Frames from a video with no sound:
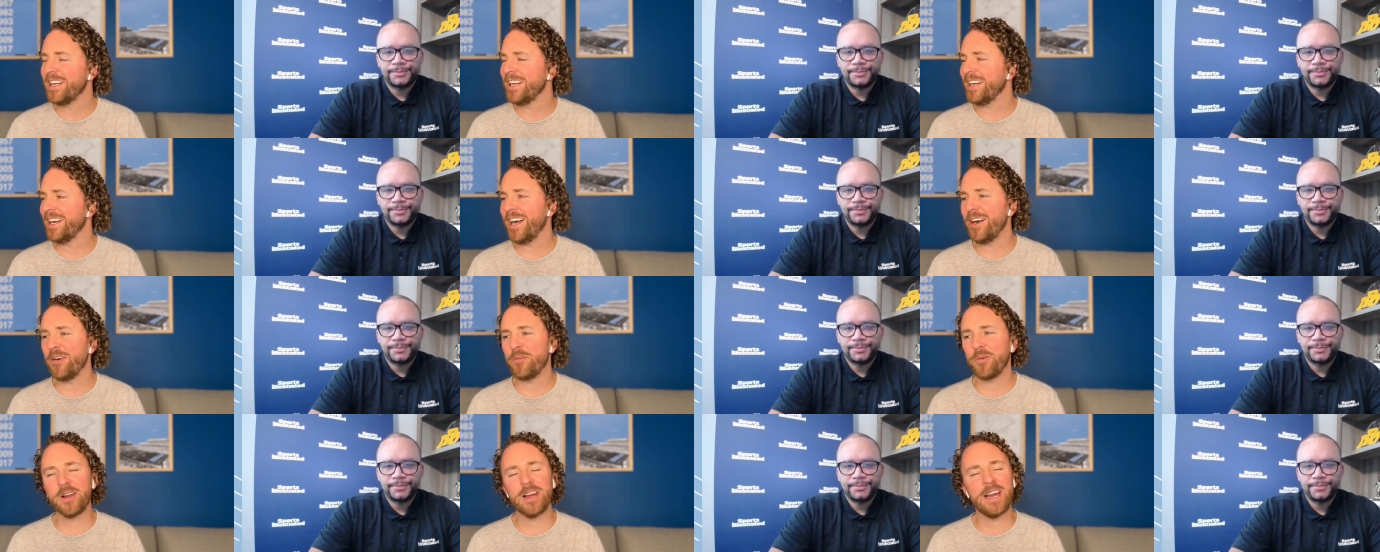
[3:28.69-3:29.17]

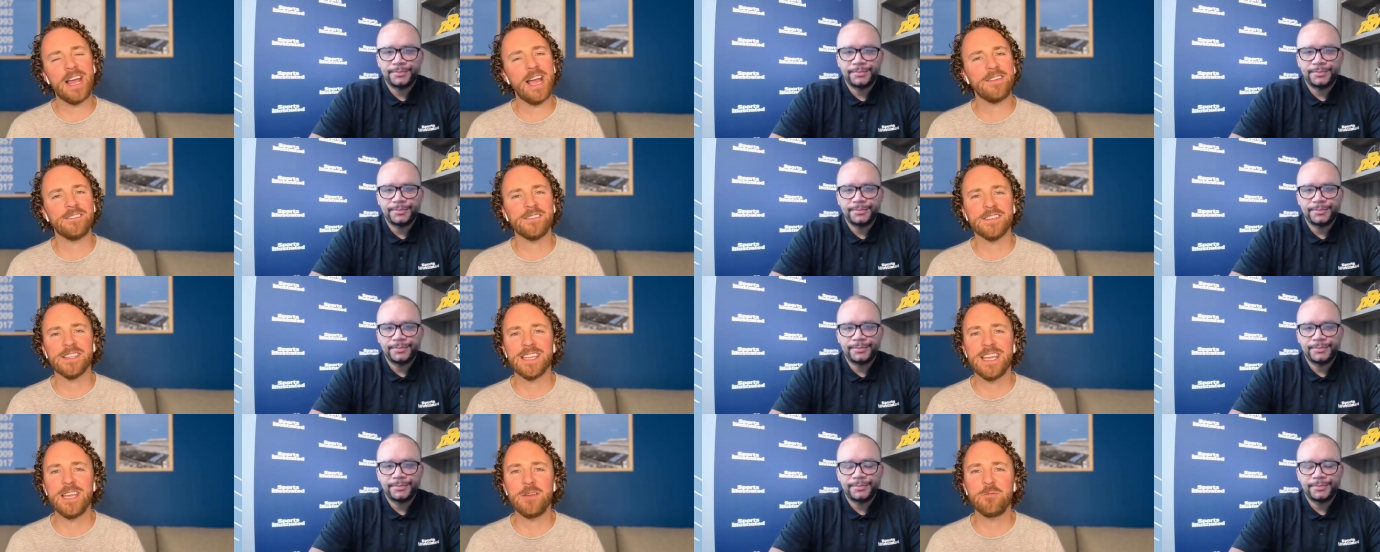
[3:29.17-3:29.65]
Speaker 1: Uh, we're going to
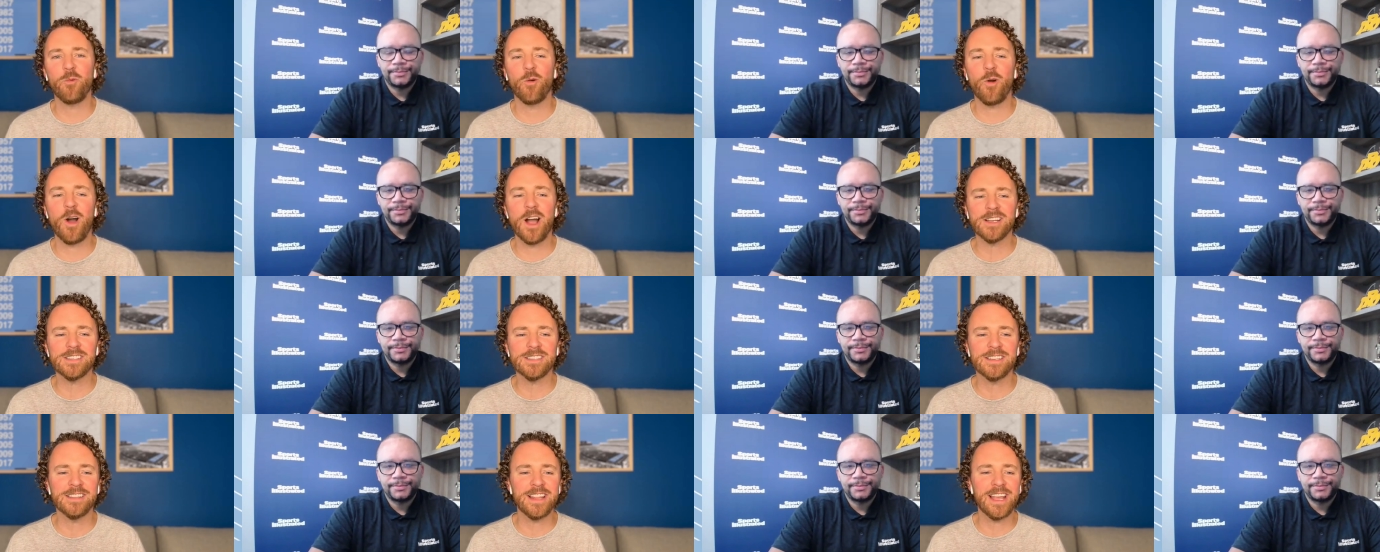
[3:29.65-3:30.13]
have to keep
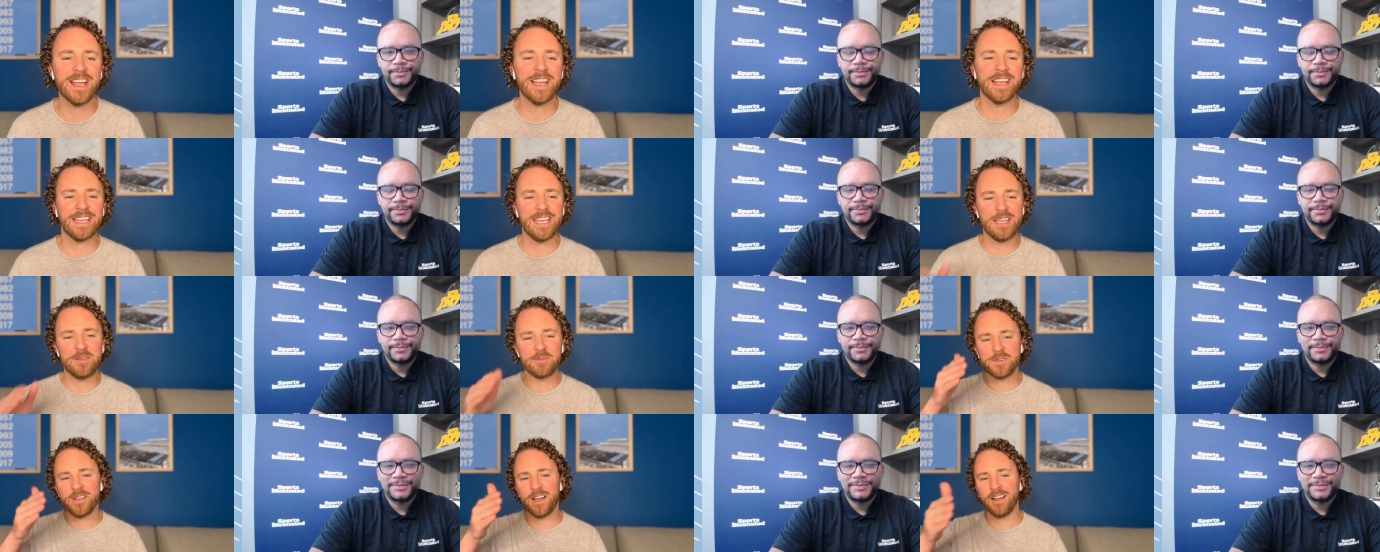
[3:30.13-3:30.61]
watching
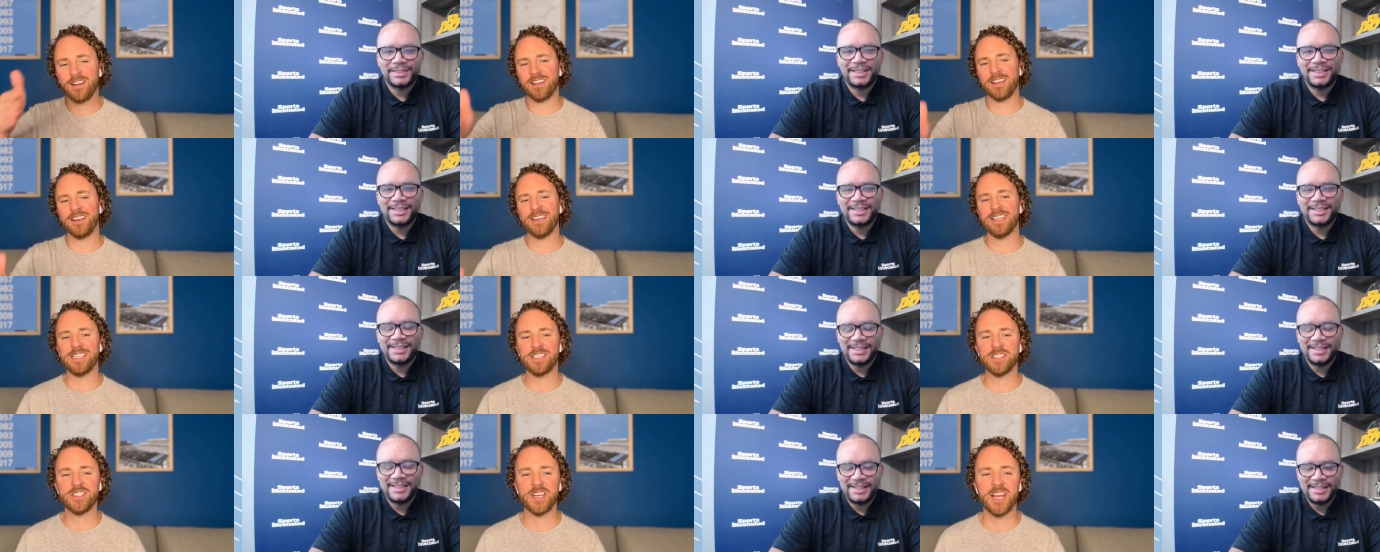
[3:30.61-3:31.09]
that, keep
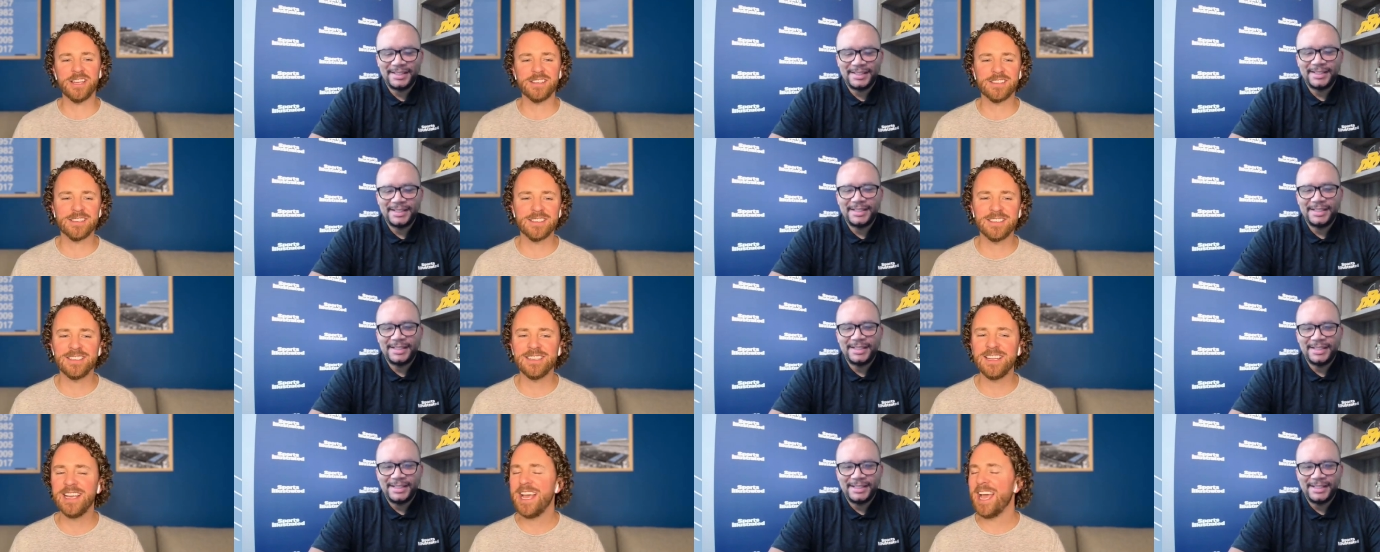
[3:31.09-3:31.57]
talking to
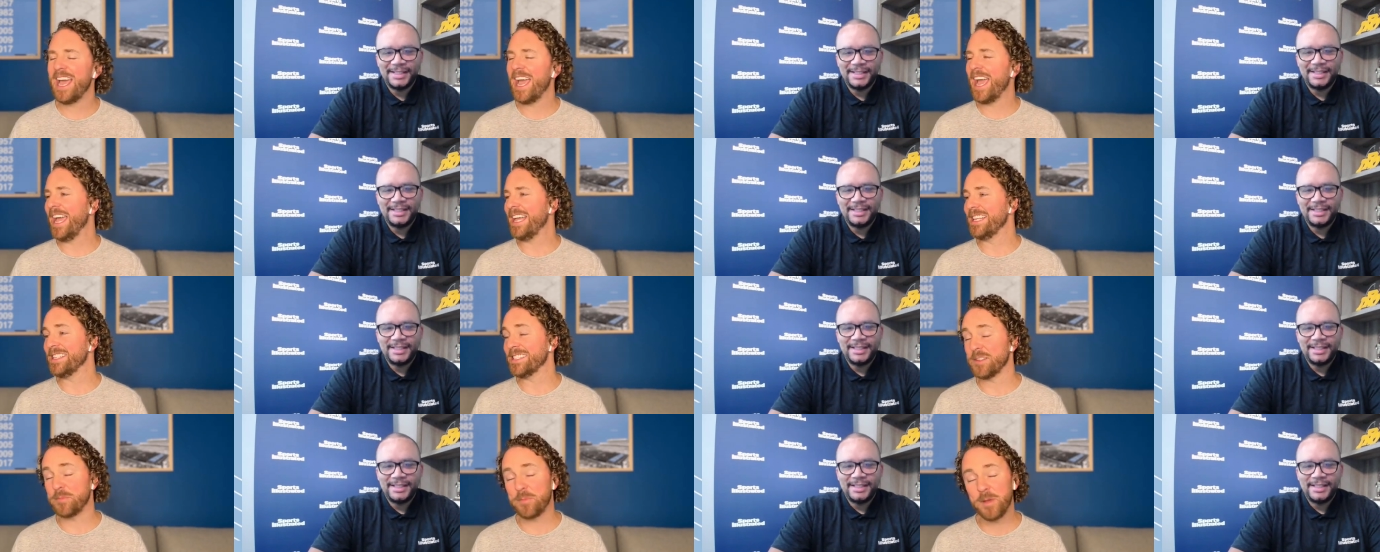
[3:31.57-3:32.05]
Jason.
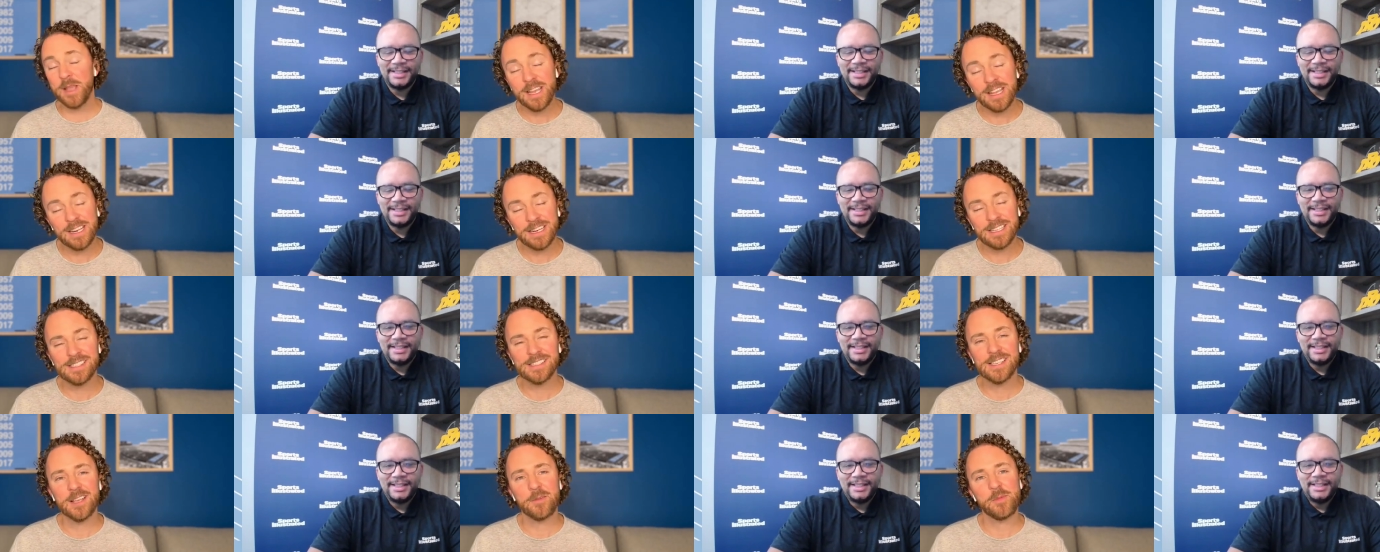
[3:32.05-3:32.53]
And
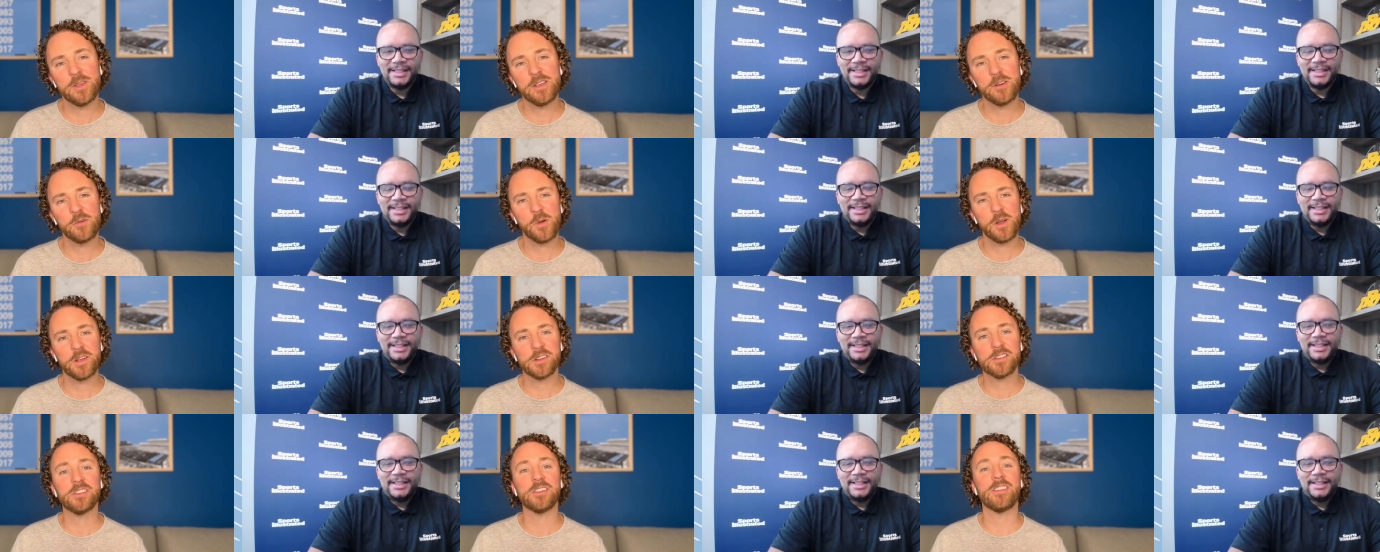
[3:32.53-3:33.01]
speaking of Simeon
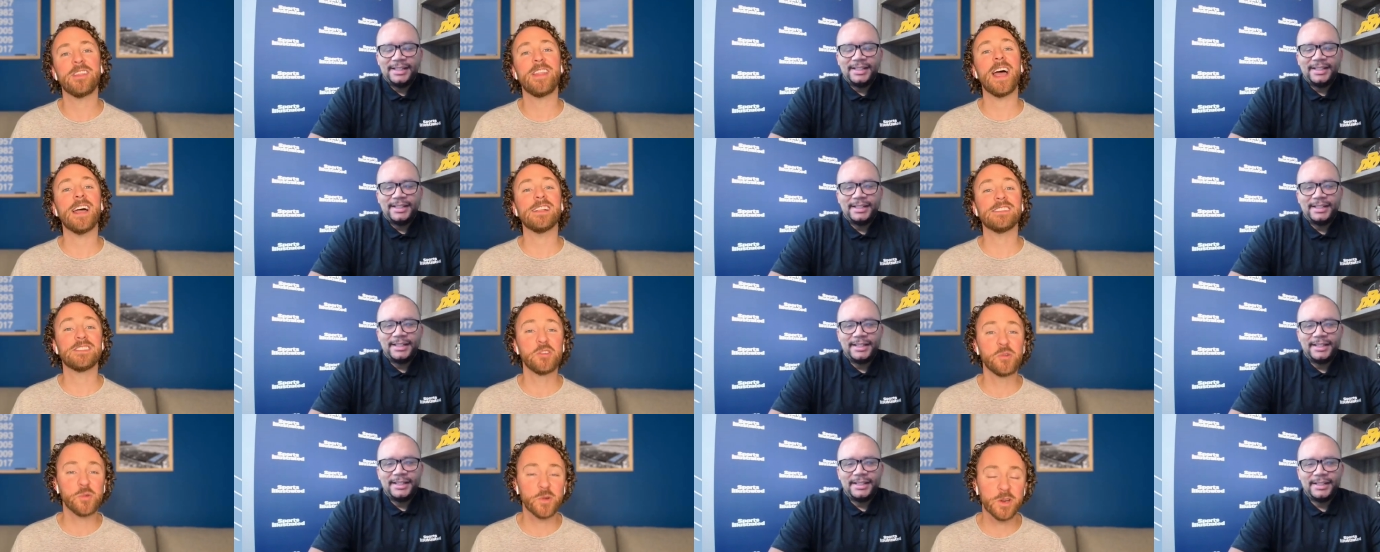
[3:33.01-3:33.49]
Wilcher,
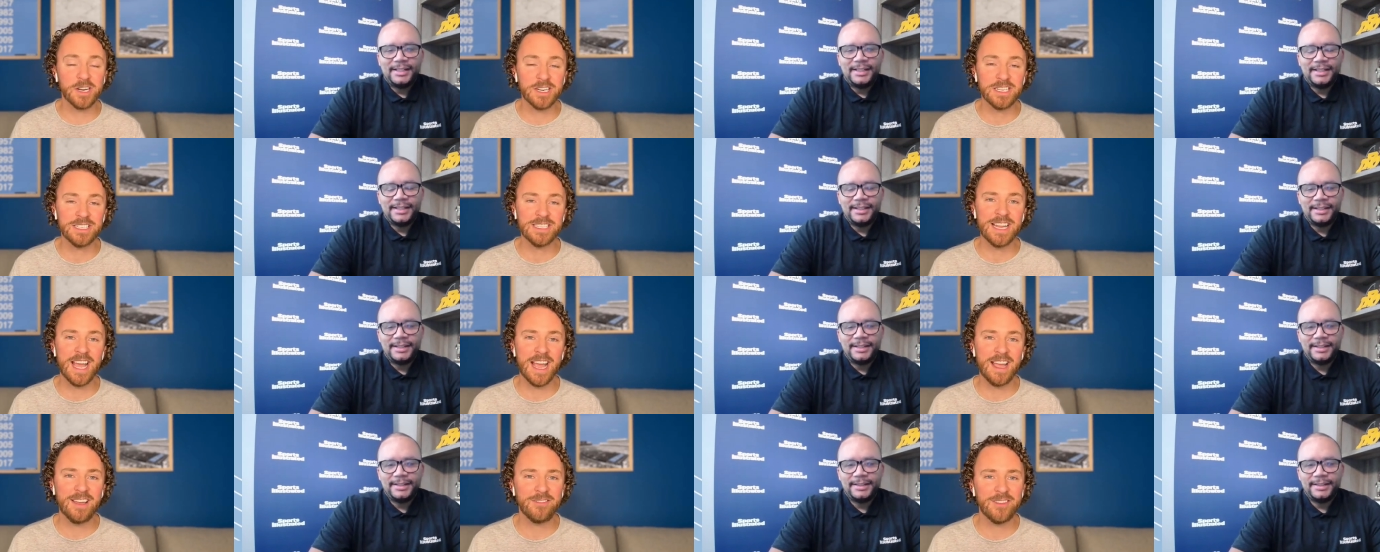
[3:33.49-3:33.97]
that's who we're going
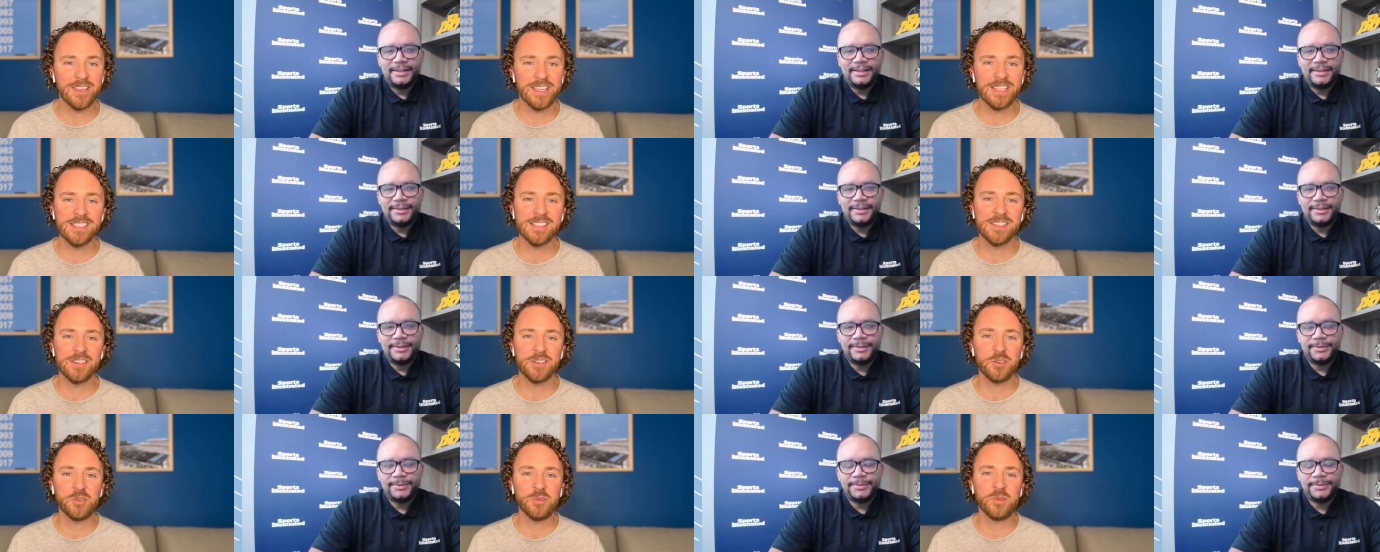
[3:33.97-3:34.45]
to dive
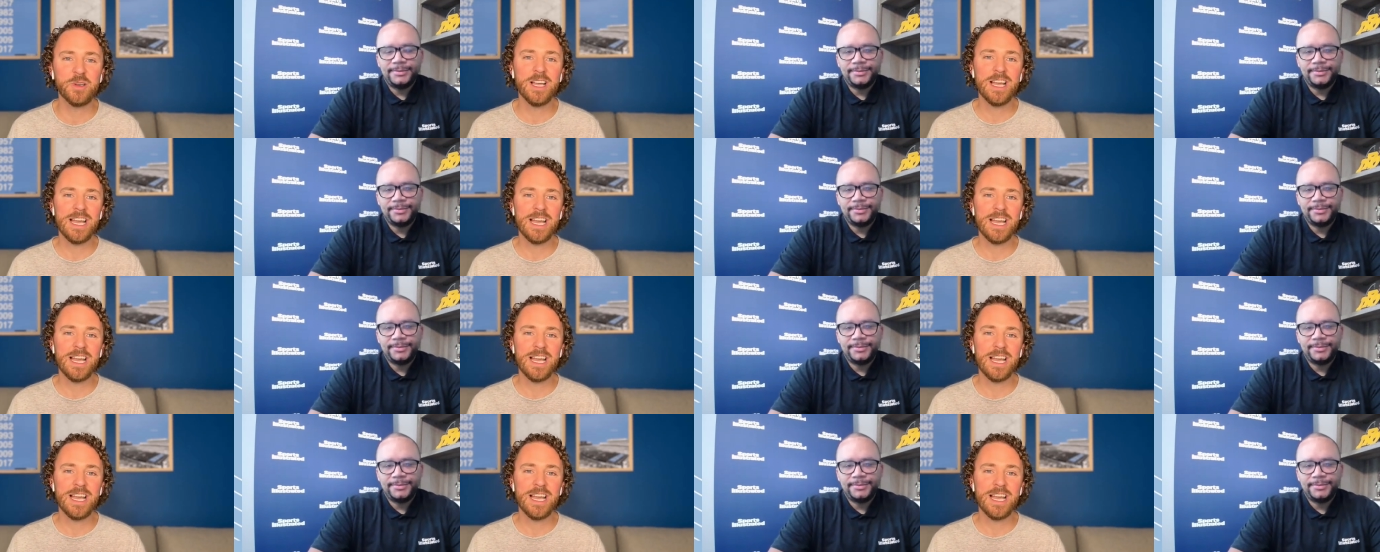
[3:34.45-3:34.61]
into